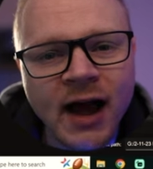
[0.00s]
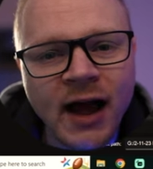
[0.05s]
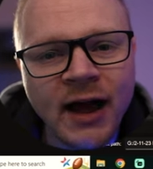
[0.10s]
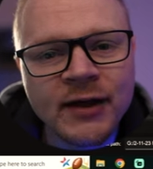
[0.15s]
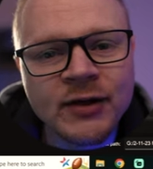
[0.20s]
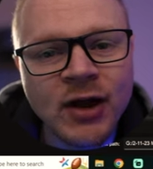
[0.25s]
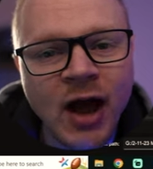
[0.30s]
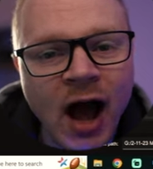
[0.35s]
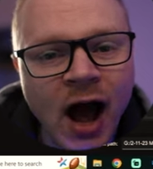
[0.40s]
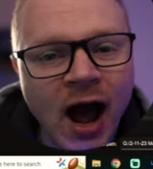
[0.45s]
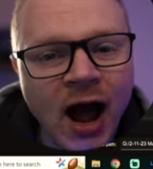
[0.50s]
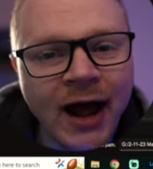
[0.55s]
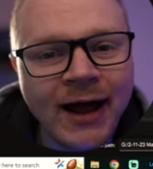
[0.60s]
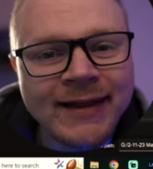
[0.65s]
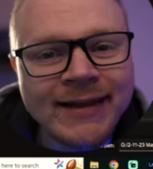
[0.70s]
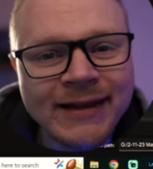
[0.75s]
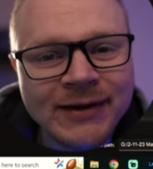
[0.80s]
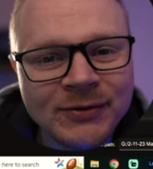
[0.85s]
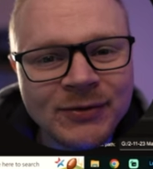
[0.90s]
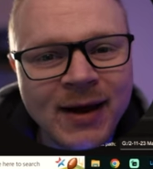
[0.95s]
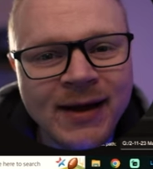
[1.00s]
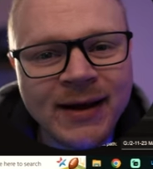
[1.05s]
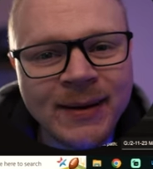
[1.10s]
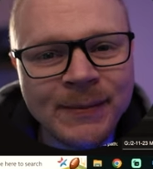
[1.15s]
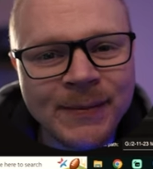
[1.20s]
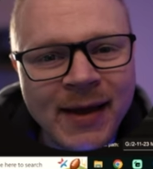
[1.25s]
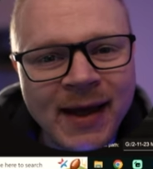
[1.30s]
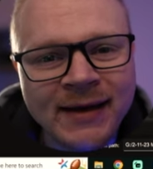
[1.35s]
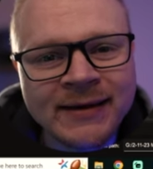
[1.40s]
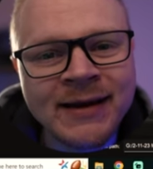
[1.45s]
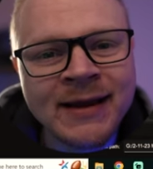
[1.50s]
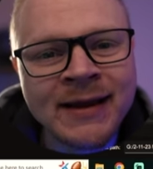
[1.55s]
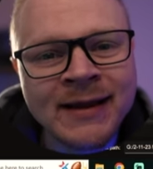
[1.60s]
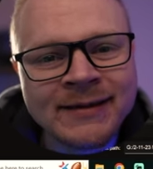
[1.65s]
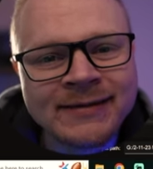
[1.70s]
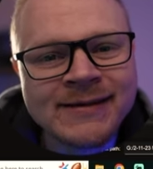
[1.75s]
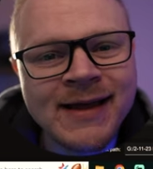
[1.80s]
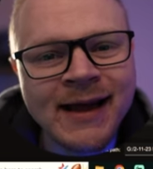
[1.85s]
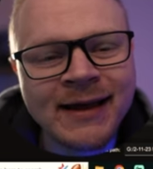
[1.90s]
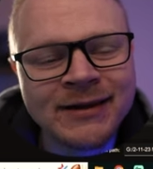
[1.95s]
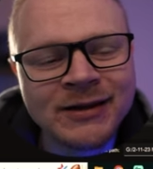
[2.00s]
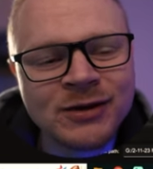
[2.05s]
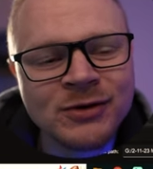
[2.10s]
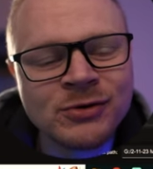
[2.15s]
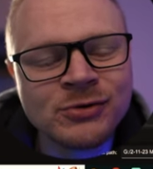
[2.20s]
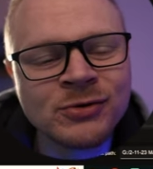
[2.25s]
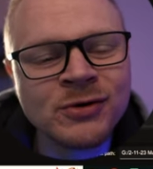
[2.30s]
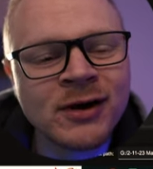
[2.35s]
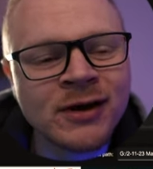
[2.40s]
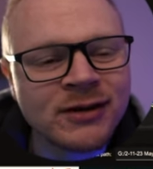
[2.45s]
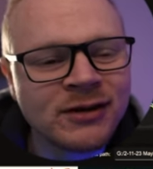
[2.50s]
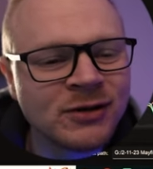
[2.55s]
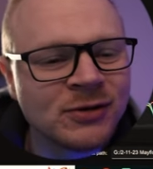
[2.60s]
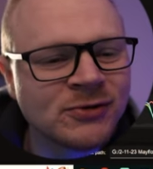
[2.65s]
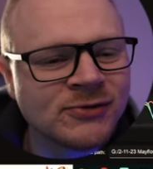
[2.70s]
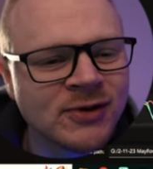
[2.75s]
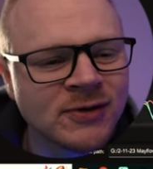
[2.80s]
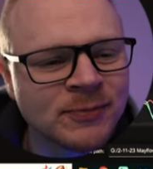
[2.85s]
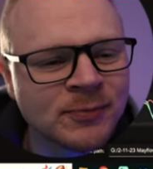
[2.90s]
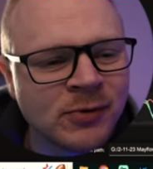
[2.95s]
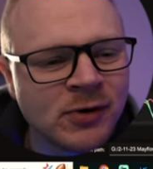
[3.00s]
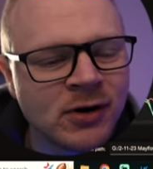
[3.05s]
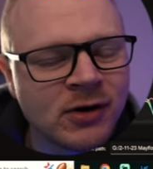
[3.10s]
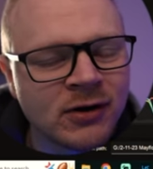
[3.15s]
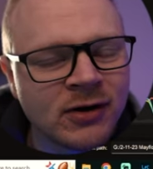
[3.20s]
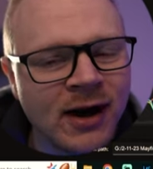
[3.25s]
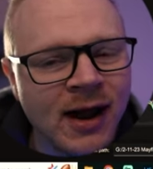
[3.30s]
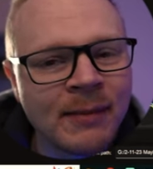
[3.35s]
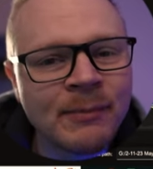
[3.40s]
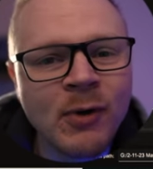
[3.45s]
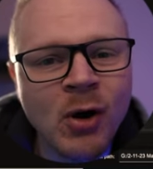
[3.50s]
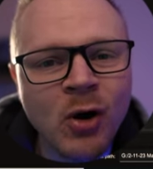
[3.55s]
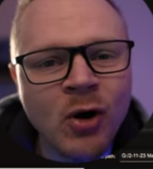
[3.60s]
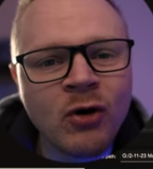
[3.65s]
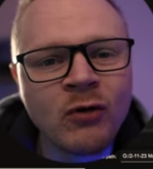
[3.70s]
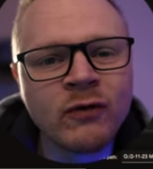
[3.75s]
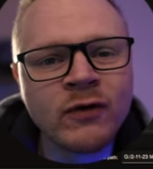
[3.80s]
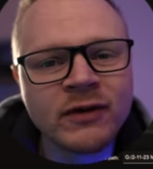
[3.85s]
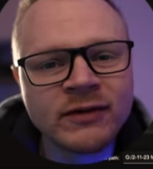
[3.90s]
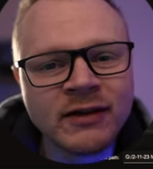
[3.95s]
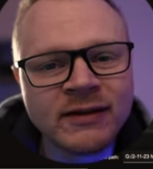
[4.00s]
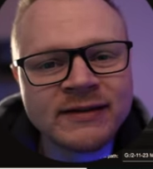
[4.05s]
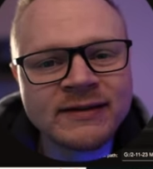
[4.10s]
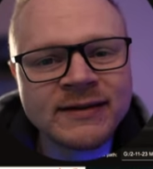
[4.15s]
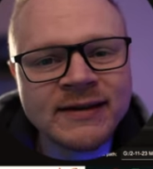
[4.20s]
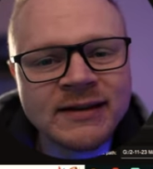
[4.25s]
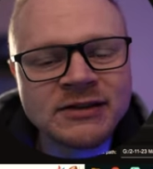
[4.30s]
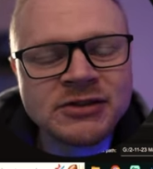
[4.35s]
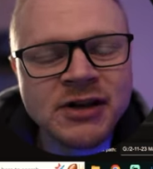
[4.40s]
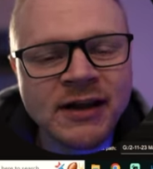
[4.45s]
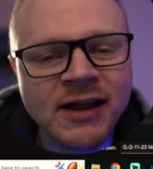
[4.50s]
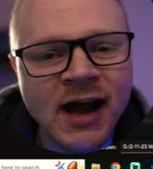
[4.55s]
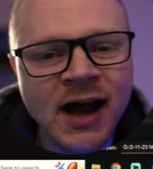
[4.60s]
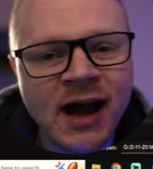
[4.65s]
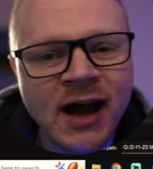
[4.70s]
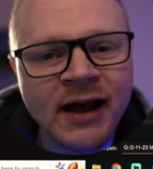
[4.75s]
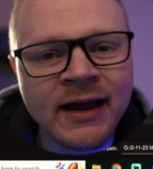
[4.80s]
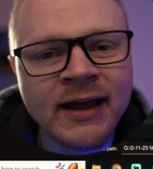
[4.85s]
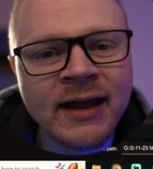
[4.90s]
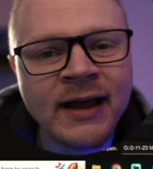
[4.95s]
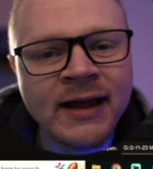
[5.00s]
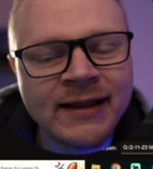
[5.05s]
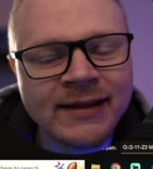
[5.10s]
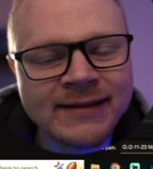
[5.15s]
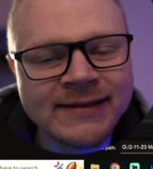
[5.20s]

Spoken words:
I highly recommend that you use this program over the DJI